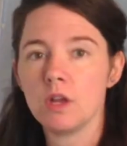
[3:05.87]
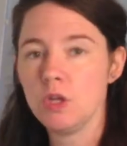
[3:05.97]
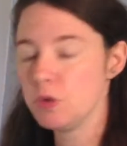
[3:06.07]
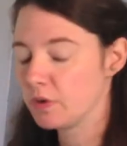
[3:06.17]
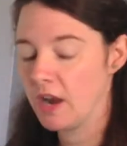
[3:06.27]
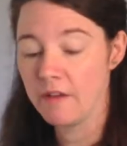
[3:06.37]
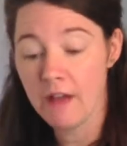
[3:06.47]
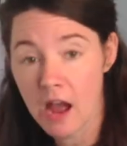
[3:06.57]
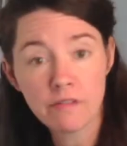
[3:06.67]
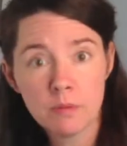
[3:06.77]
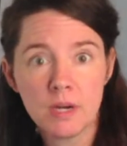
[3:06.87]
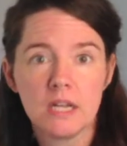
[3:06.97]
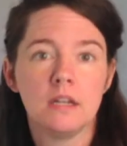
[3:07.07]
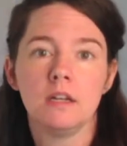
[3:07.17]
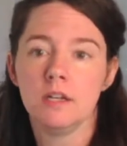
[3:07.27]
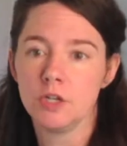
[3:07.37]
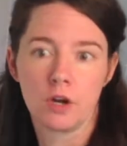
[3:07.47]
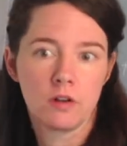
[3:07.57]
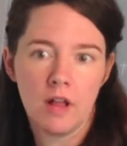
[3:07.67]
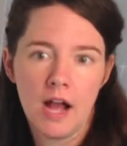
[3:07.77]
You could have everybody in
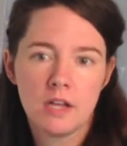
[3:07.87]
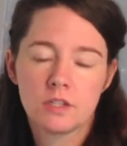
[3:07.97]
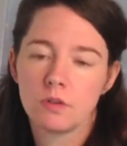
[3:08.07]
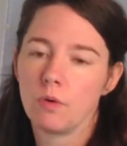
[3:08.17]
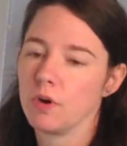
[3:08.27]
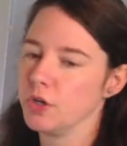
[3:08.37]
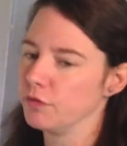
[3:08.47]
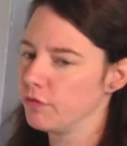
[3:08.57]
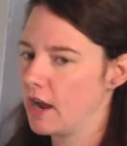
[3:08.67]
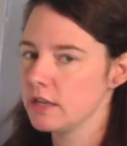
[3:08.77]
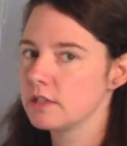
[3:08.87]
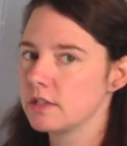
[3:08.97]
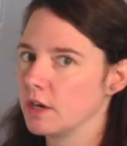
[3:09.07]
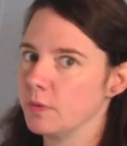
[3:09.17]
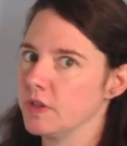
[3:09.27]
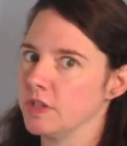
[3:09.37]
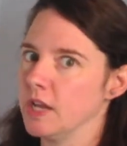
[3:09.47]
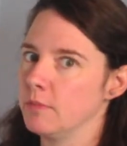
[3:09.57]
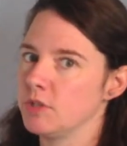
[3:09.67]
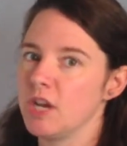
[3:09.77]
your class or your friends start with the
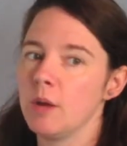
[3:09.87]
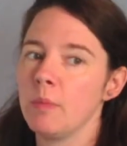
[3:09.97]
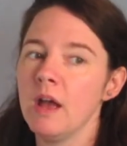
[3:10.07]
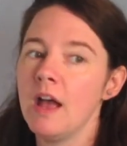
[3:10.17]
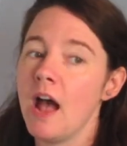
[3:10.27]
same shape